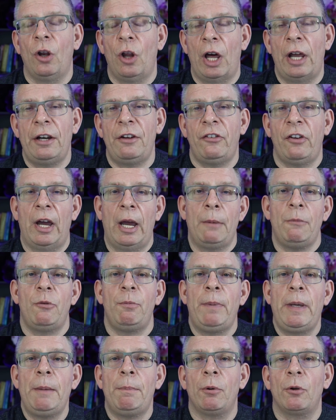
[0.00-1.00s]
a lot of times
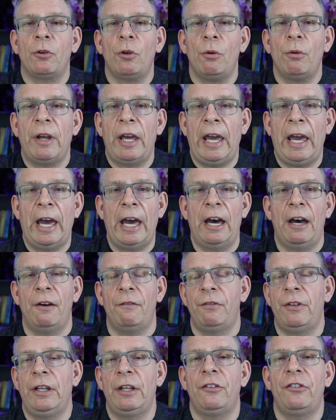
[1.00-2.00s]
people don't
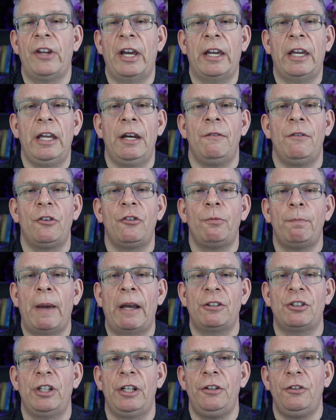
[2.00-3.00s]
have, the executive
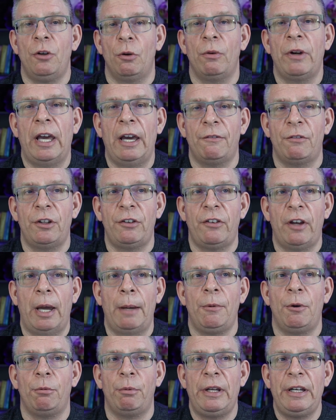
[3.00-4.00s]
especially, don't have the
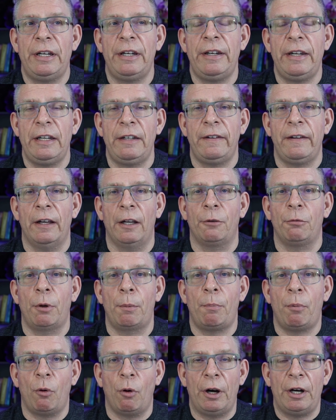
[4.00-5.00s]
time to read a detailed
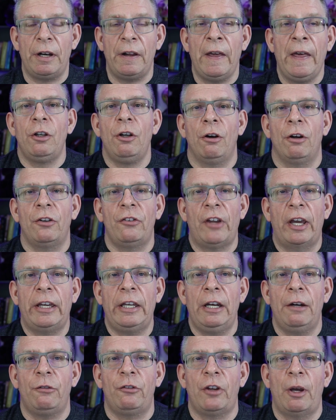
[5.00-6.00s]
report. Your
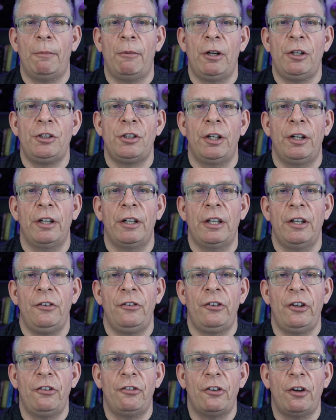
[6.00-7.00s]
executive summary should
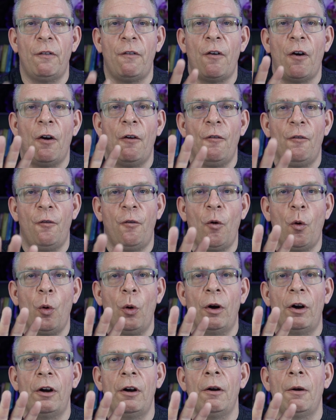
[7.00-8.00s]
consist of
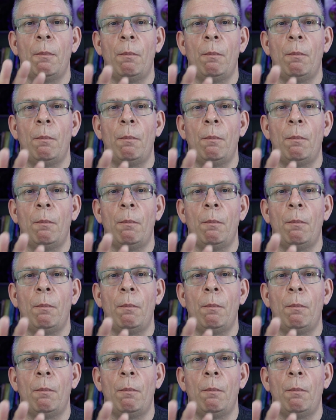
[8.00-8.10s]
4